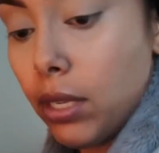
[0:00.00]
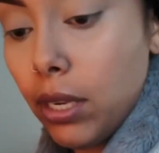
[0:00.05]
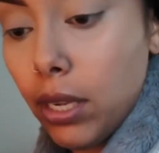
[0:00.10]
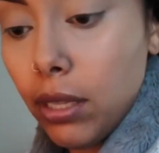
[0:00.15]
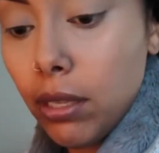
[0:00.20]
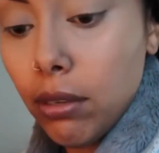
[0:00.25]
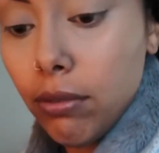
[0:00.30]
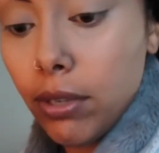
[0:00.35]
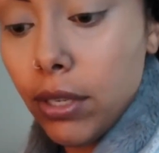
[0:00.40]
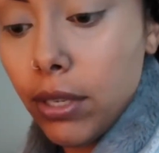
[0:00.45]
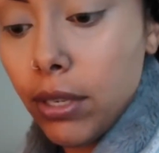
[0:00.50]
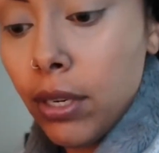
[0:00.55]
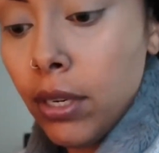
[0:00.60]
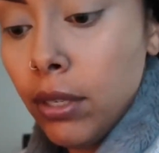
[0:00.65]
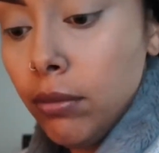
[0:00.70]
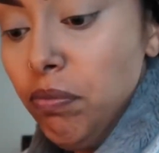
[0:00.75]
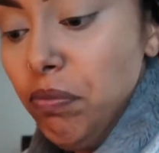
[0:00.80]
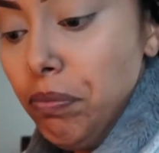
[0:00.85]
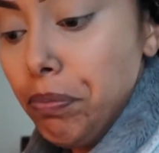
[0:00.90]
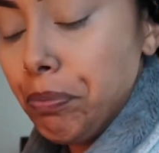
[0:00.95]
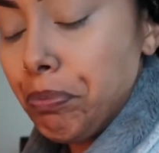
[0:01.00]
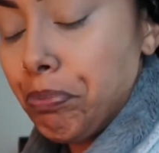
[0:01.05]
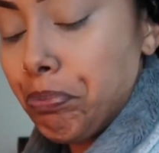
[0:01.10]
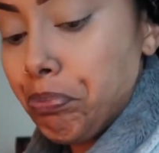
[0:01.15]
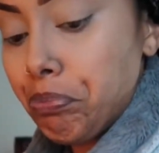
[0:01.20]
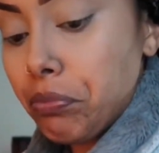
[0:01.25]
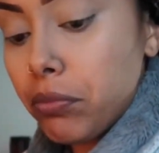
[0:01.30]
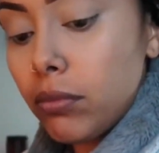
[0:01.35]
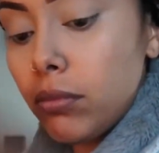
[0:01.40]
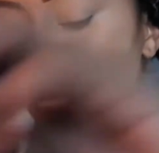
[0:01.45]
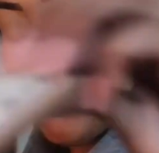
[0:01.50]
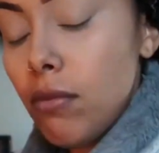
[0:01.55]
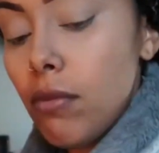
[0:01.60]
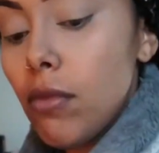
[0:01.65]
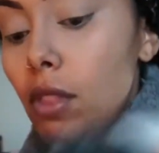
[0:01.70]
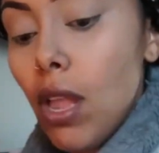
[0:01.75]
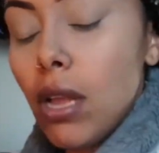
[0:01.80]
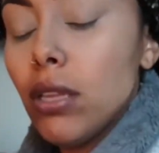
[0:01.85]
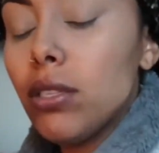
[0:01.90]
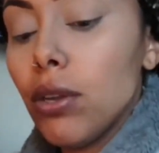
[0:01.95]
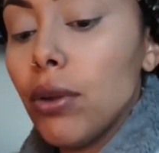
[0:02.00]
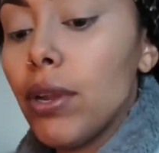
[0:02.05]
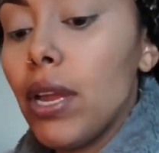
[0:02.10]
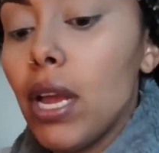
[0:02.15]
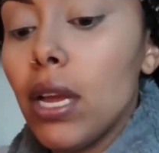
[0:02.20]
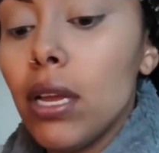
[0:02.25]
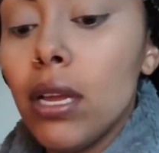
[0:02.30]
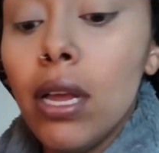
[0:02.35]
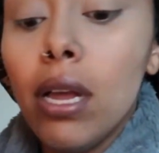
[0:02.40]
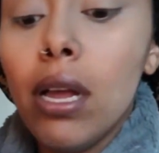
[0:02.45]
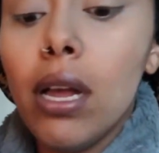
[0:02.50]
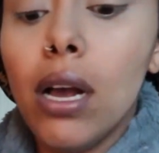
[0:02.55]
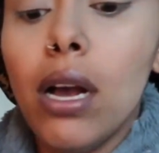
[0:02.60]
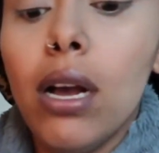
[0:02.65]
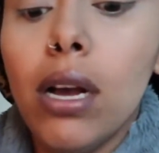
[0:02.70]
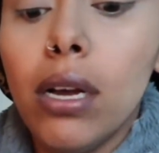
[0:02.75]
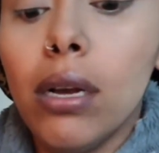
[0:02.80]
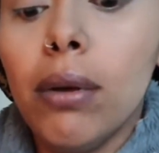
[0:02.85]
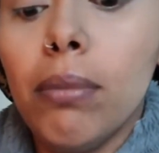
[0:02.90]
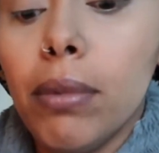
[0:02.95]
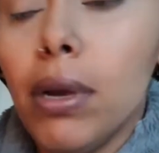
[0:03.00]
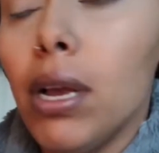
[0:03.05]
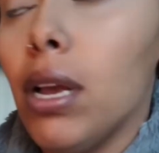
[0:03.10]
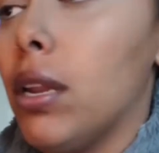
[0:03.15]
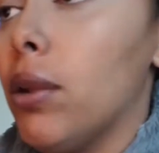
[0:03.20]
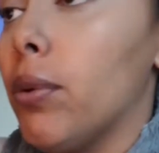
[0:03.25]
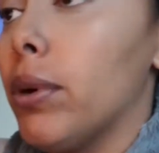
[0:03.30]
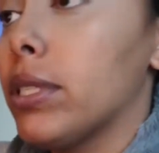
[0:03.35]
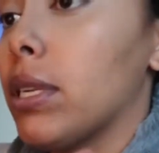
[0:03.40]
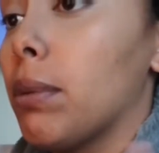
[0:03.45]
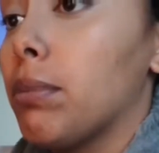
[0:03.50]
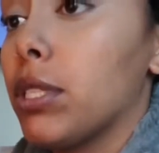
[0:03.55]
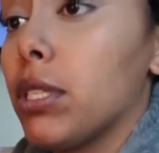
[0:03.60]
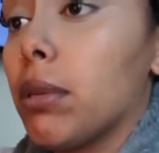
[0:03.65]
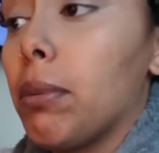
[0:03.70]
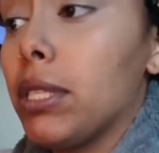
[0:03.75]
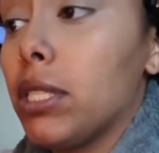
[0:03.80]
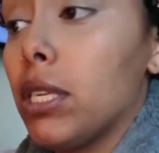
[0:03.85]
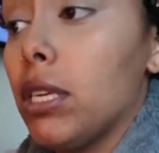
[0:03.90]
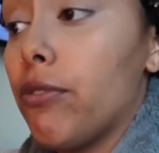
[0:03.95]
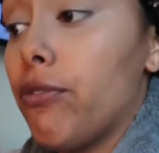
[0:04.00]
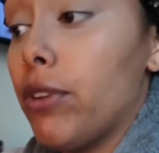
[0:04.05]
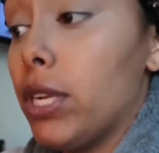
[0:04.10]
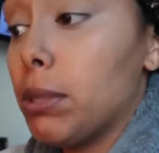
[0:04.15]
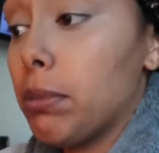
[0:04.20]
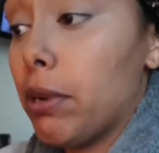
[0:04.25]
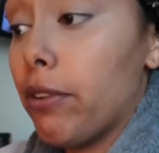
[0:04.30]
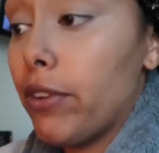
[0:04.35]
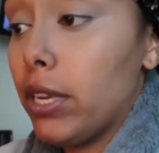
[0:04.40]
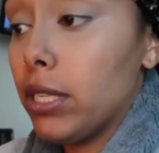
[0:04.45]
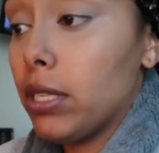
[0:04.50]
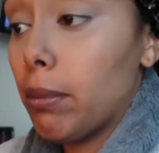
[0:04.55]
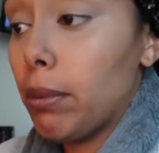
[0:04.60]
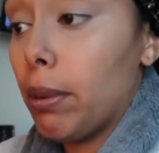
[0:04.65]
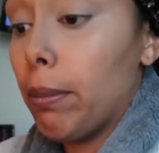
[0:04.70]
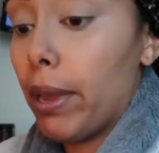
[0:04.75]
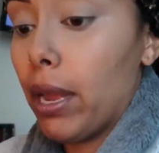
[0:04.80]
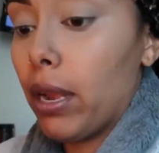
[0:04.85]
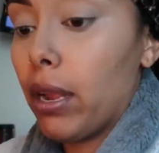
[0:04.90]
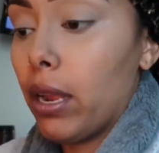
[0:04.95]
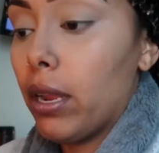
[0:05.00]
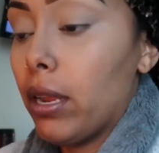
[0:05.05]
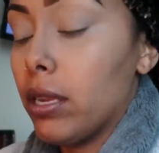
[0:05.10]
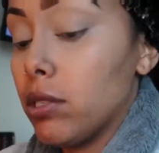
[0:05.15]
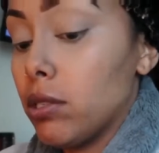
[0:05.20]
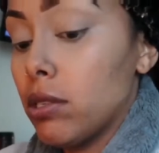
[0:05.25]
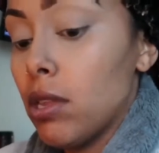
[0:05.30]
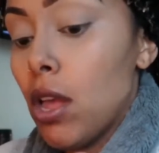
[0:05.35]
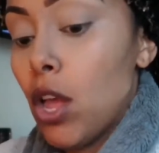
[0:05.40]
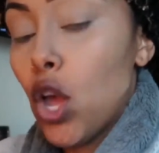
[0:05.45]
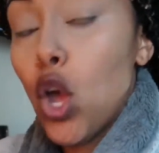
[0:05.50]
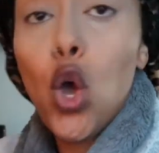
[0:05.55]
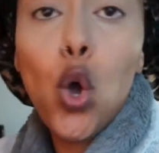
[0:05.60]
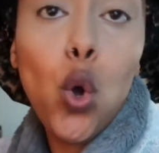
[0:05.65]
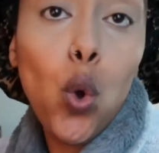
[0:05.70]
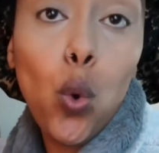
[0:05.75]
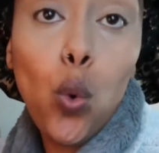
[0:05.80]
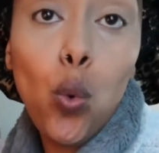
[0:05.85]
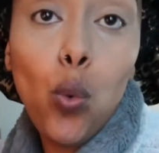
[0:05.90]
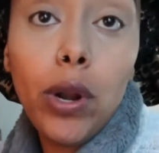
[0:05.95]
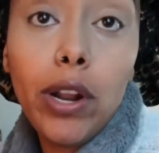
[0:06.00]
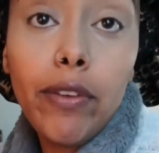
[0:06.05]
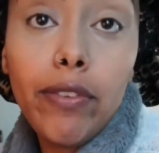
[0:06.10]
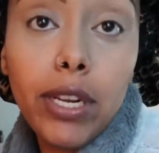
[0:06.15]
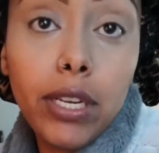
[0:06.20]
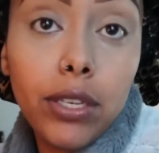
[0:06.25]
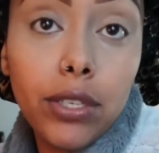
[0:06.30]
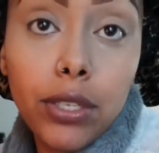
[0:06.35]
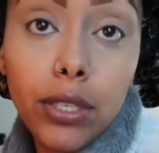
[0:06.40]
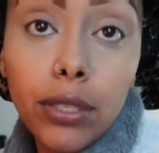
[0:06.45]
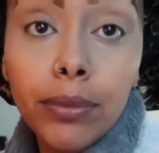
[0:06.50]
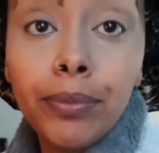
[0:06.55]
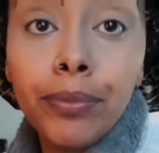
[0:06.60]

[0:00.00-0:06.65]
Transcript: I love her. So yeah. Um, anyways, I'm just going to finish my face. I'll be back, I guess, when I finish.